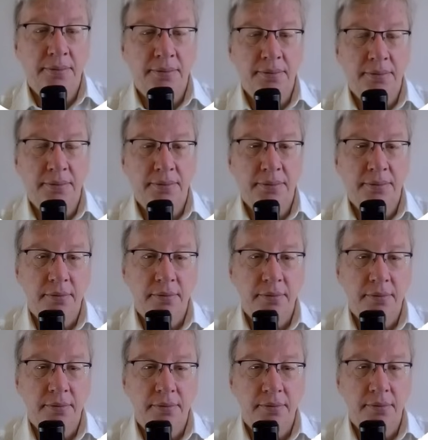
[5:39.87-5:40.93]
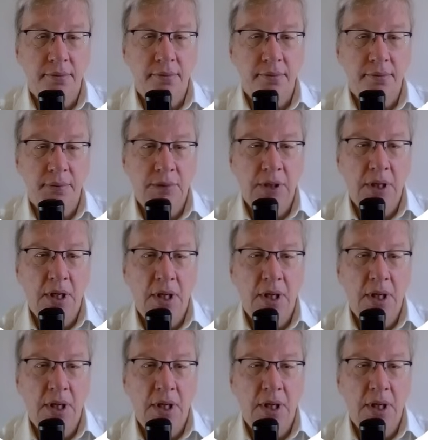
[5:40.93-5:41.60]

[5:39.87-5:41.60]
(silence)